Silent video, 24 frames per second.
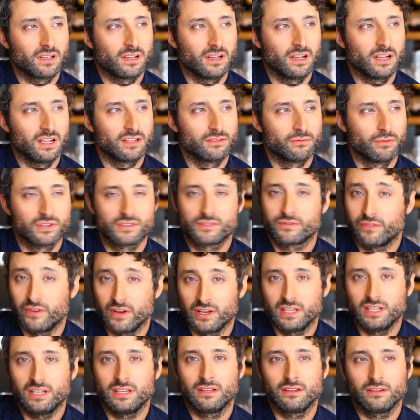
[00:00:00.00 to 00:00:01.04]
It was
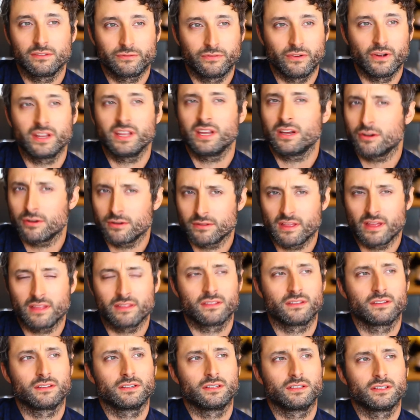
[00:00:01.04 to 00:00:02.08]
funny, funnier
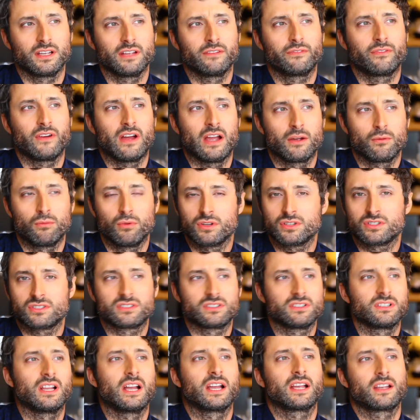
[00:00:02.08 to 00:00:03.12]
than if I was
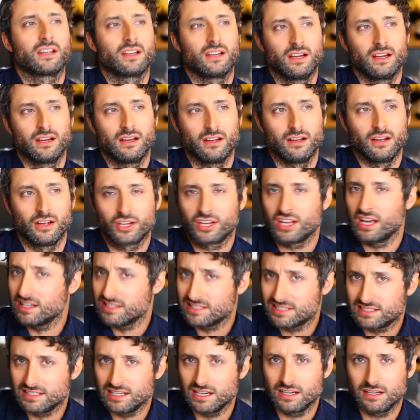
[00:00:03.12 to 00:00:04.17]
like a
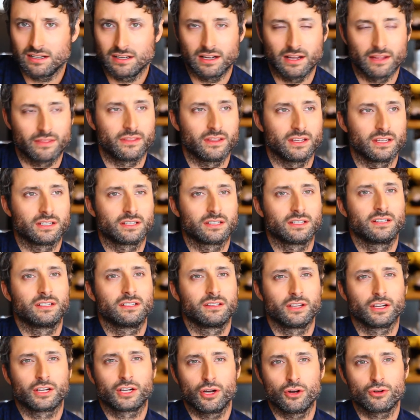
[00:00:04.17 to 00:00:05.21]
candidate, I think.
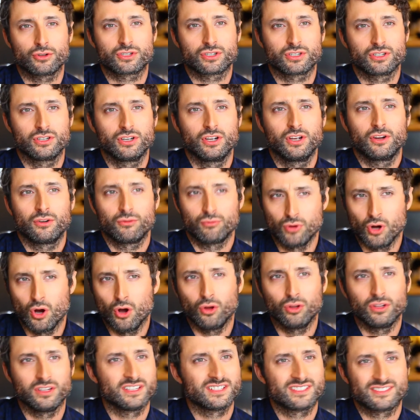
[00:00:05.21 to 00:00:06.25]
The coach
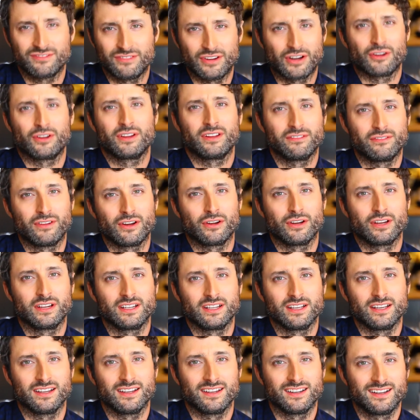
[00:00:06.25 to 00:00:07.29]
role is very,
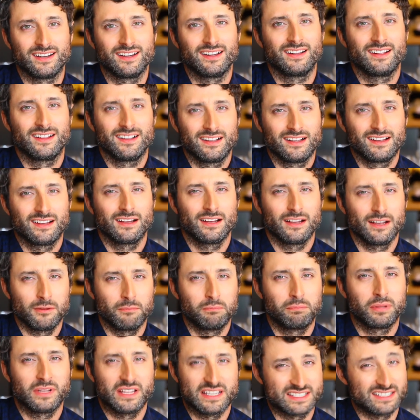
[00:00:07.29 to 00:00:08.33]
very
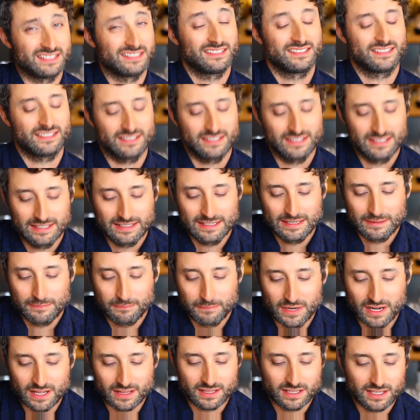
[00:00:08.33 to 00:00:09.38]
pleasant.
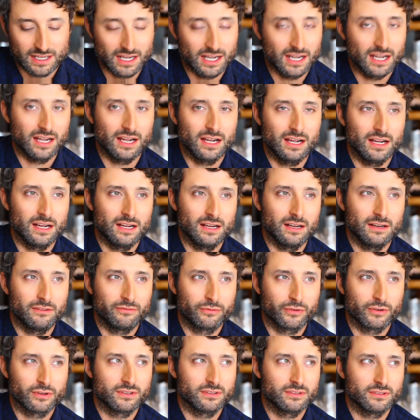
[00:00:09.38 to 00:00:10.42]
But
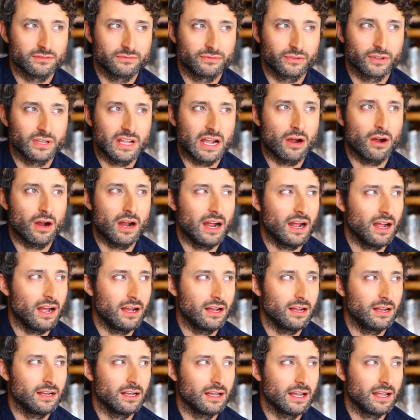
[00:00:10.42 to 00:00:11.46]
for
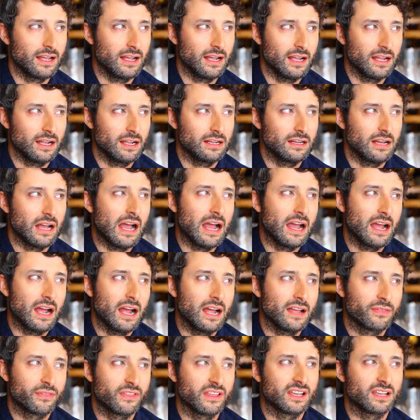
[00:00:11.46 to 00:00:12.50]
now,
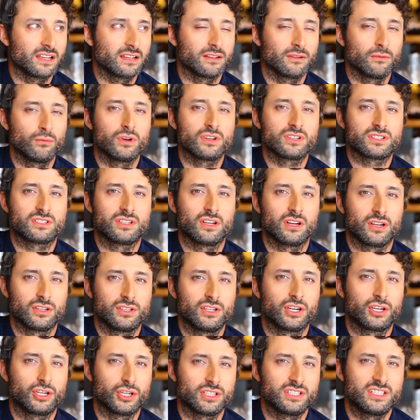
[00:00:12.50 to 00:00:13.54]
I think it was
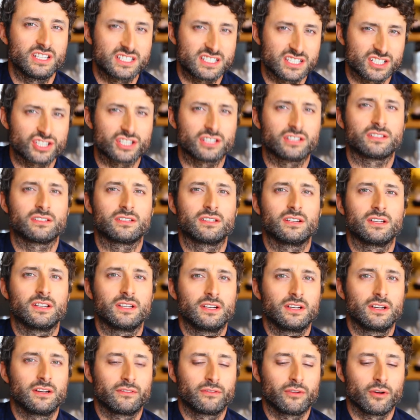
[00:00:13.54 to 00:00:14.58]
the good decision
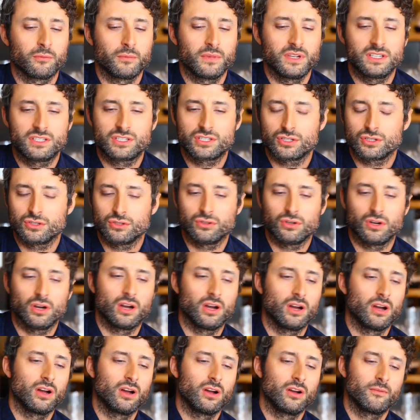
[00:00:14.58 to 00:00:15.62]
for me
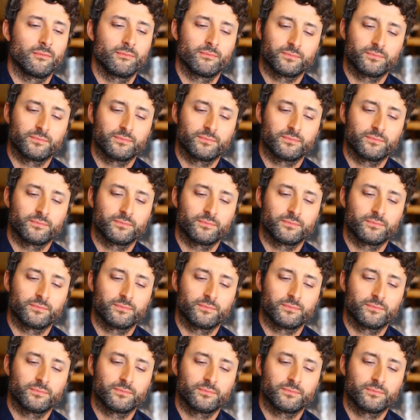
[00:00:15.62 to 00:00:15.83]
to